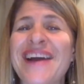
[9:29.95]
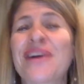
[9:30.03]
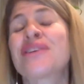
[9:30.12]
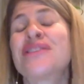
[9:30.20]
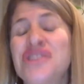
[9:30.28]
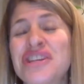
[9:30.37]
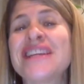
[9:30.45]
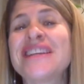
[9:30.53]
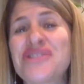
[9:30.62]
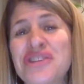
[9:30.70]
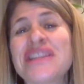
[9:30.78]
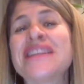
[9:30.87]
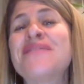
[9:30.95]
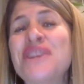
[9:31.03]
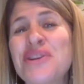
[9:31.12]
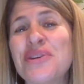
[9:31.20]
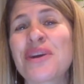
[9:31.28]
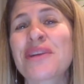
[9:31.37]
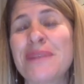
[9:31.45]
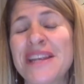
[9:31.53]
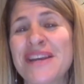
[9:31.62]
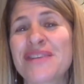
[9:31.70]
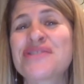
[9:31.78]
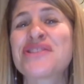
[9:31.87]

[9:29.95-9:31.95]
or she lived in New York many years.